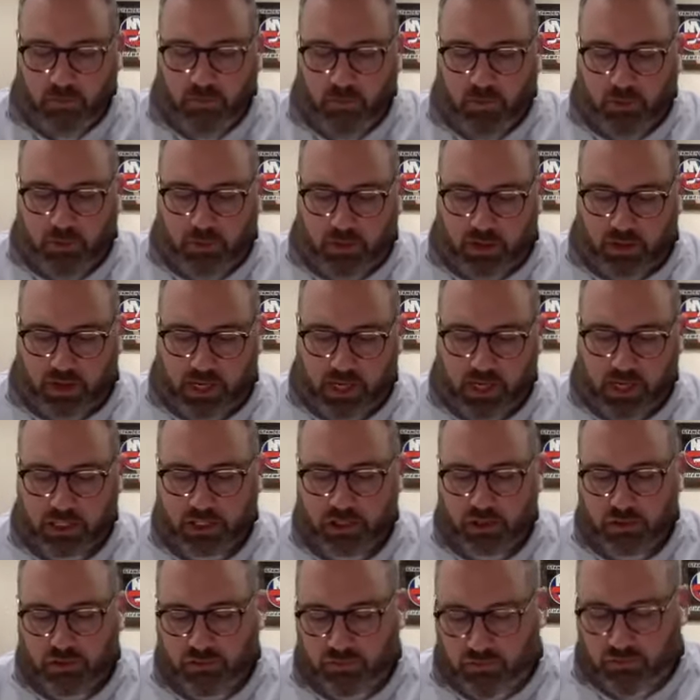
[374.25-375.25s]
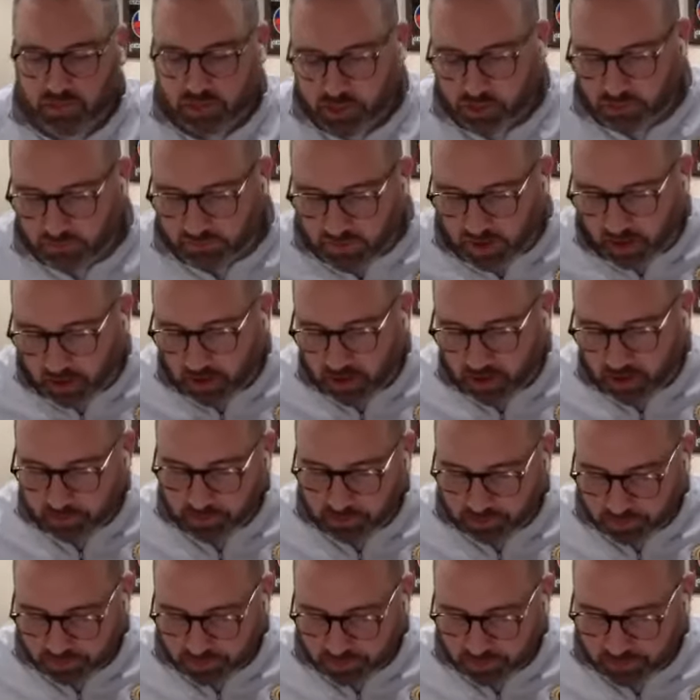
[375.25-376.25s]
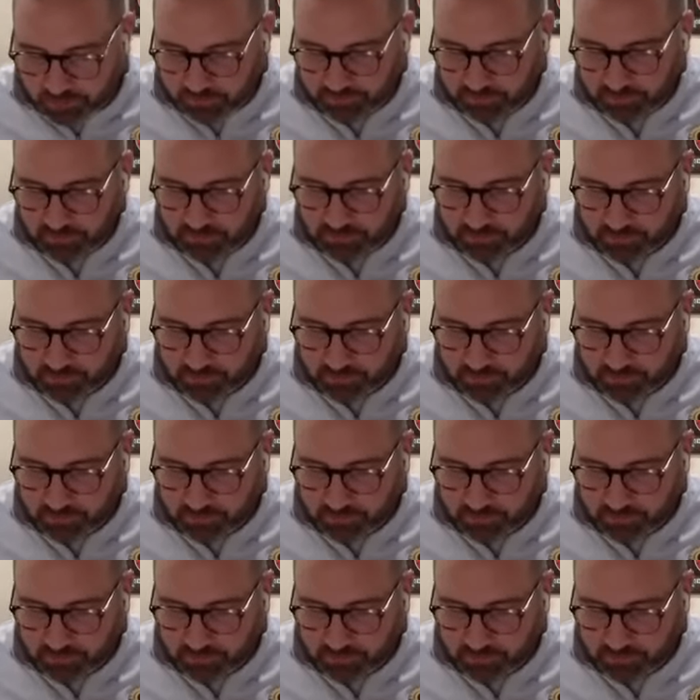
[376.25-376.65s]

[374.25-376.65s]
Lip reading: where we're looking at two variables,